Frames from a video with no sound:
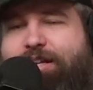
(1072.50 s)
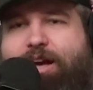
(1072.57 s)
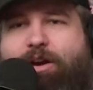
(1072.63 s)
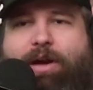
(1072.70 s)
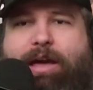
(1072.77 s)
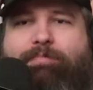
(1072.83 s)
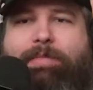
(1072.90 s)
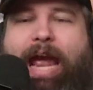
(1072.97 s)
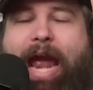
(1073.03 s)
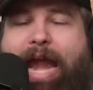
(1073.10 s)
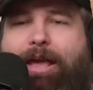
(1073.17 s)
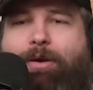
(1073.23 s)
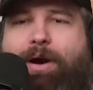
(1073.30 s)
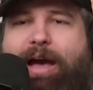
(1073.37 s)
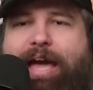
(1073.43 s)
Okay.
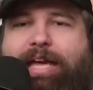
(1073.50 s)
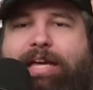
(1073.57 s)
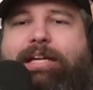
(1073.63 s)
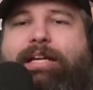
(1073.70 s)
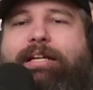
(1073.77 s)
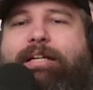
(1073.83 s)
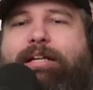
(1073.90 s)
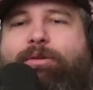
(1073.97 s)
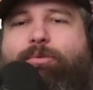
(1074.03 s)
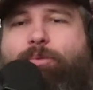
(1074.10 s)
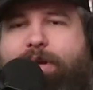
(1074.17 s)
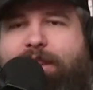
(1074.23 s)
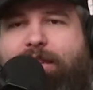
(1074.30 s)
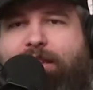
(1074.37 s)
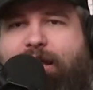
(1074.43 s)
Anyway,
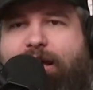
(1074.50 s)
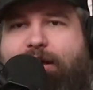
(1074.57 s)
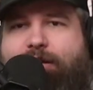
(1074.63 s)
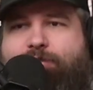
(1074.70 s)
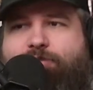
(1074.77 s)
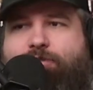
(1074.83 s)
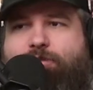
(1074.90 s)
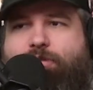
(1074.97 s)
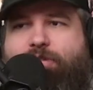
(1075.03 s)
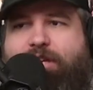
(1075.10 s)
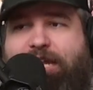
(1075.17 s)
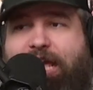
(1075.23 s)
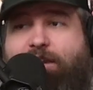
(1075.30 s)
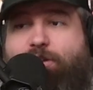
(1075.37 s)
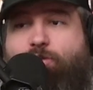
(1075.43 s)
really love the
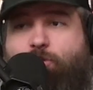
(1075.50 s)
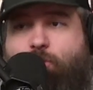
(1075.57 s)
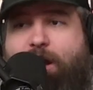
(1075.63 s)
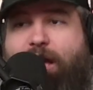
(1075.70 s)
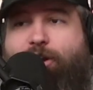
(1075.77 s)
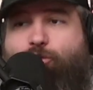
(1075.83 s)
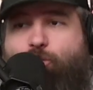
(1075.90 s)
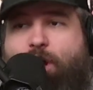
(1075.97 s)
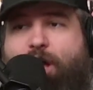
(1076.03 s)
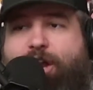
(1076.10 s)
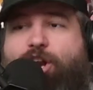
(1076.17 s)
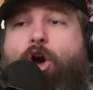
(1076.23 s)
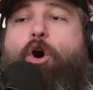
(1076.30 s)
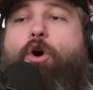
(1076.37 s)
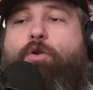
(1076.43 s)
Daniel Craig
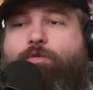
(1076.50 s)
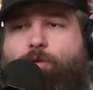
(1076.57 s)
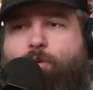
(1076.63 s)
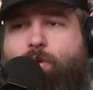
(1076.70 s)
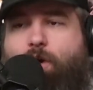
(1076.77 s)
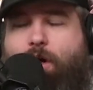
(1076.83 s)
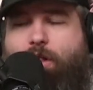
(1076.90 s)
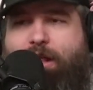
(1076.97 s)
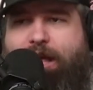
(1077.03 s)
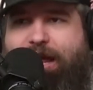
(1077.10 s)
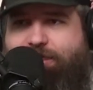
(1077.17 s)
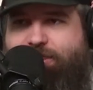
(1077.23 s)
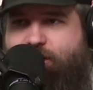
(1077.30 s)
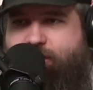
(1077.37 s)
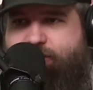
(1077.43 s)
run overall.
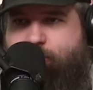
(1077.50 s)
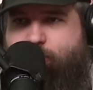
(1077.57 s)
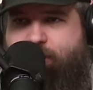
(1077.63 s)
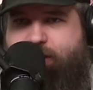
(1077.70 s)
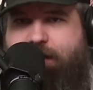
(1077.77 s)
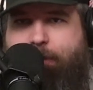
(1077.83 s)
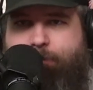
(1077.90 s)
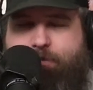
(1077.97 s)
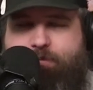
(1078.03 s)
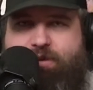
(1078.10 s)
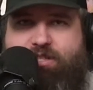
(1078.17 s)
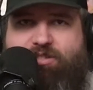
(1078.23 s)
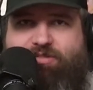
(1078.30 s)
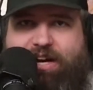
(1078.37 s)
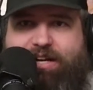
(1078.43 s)
I thought there were a couple
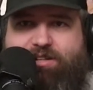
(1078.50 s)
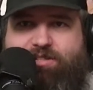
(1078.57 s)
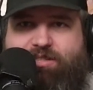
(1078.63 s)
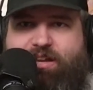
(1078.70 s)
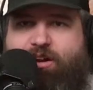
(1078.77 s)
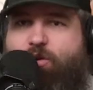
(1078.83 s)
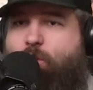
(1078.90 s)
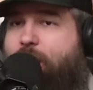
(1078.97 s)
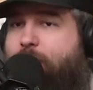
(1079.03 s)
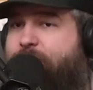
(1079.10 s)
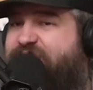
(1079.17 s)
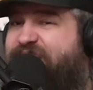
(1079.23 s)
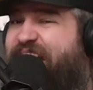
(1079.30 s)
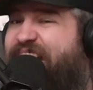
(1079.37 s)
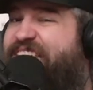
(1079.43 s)
misfires in there. Quantum
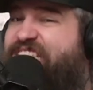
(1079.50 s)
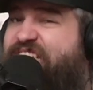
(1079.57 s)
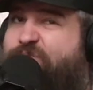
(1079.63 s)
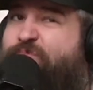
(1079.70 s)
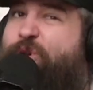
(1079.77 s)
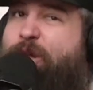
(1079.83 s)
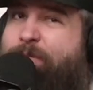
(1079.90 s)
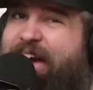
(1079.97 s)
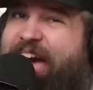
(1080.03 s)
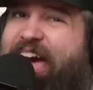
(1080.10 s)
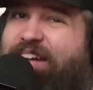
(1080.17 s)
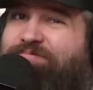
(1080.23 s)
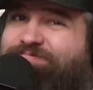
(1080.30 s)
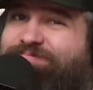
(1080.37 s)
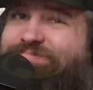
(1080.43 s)
of Solace is pretty bad.